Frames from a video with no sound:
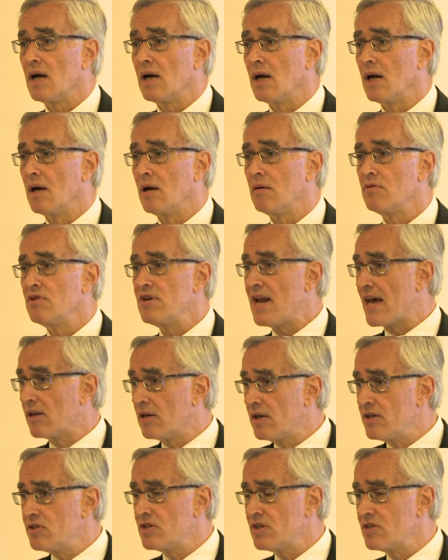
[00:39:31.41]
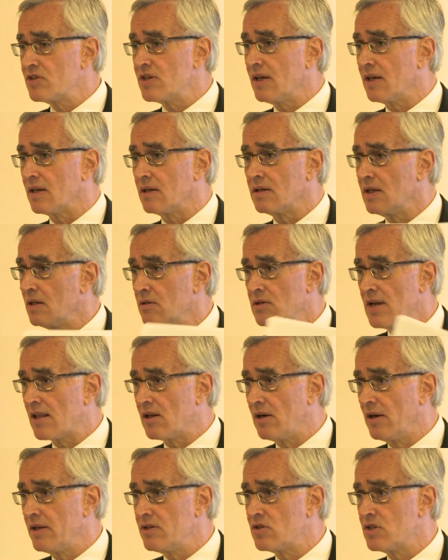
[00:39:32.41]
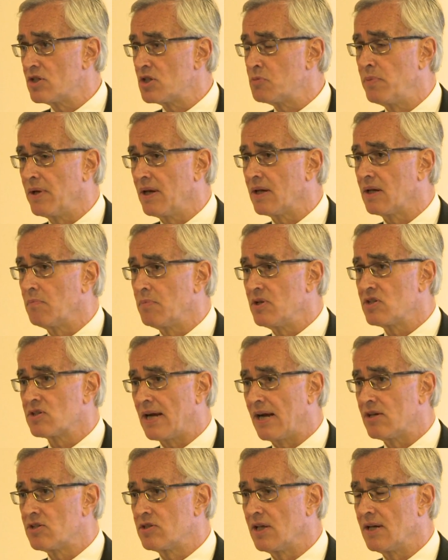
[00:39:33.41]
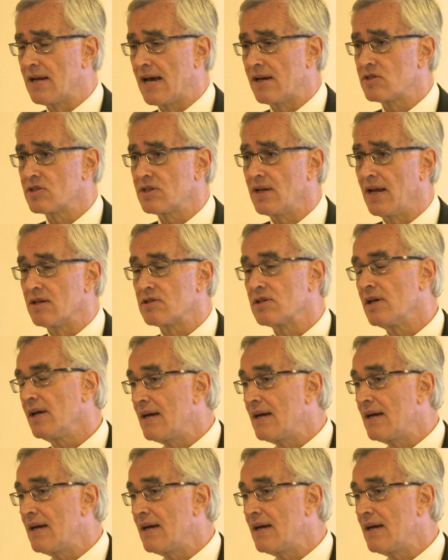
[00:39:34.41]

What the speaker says: Netherlands is it. Netherlands is big besides the United States.